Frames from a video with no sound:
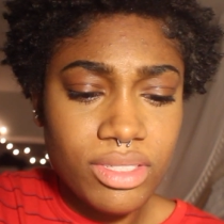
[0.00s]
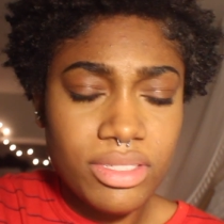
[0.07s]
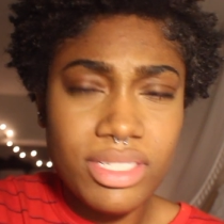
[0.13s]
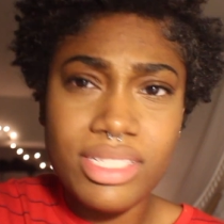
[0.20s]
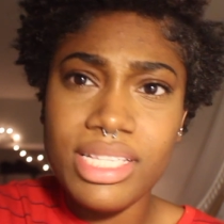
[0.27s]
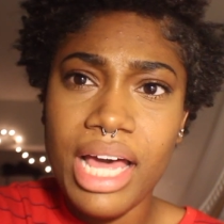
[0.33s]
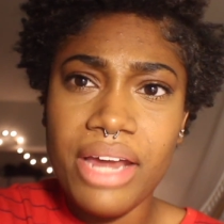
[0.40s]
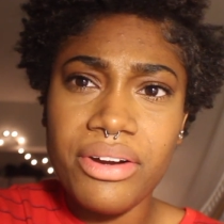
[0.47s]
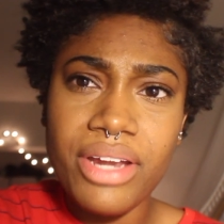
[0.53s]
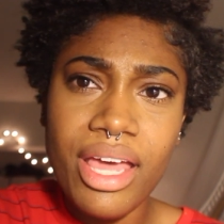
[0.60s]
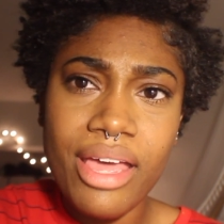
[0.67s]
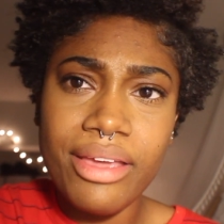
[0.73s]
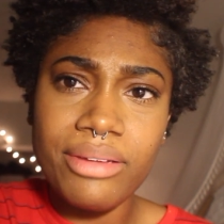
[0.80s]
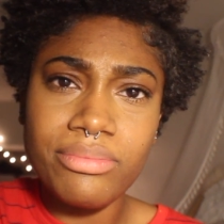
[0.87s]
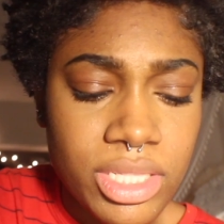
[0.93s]

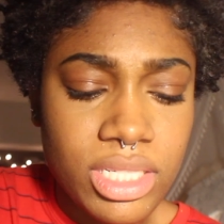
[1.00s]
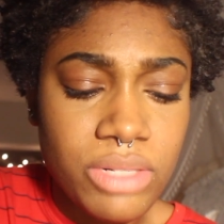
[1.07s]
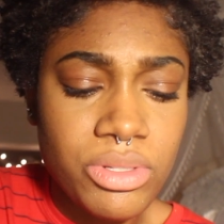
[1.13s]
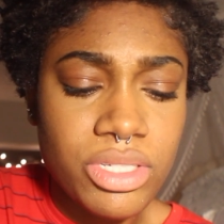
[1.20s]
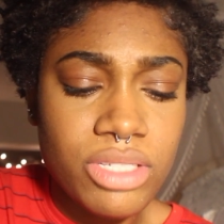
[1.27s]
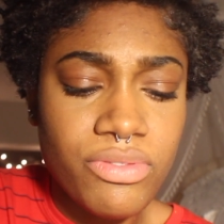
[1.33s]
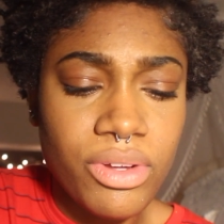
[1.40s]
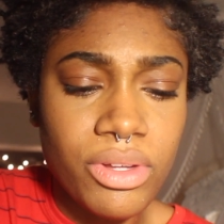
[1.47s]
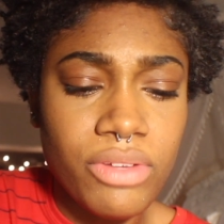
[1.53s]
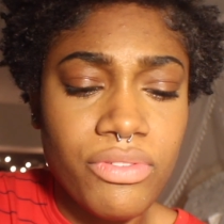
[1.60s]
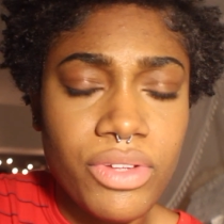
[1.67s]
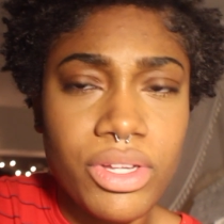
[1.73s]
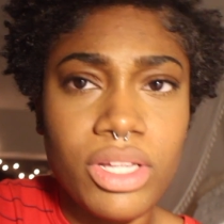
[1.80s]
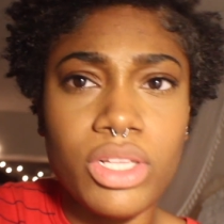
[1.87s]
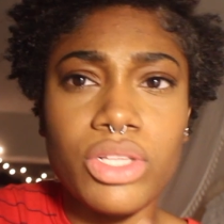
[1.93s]
Saturday. It was, it was
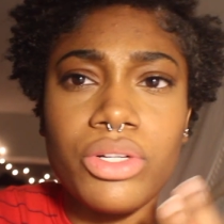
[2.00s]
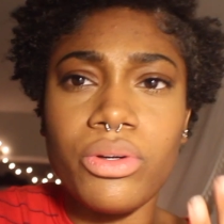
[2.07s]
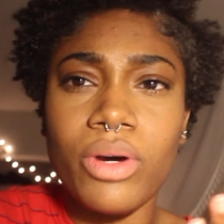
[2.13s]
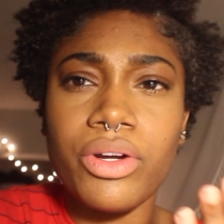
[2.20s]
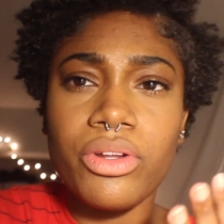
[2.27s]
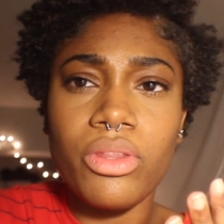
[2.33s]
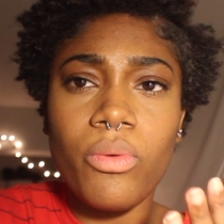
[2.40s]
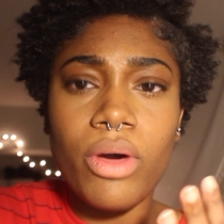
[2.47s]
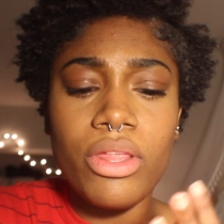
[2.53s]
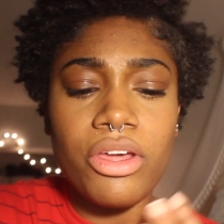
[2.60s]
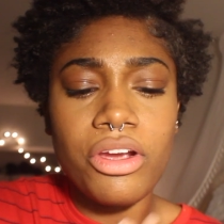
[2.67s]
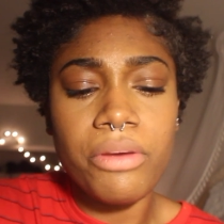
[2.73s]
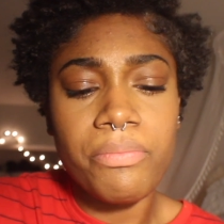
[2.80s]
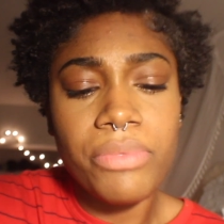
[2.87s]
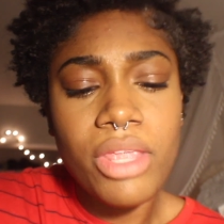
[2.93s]
feeling a little under the weather.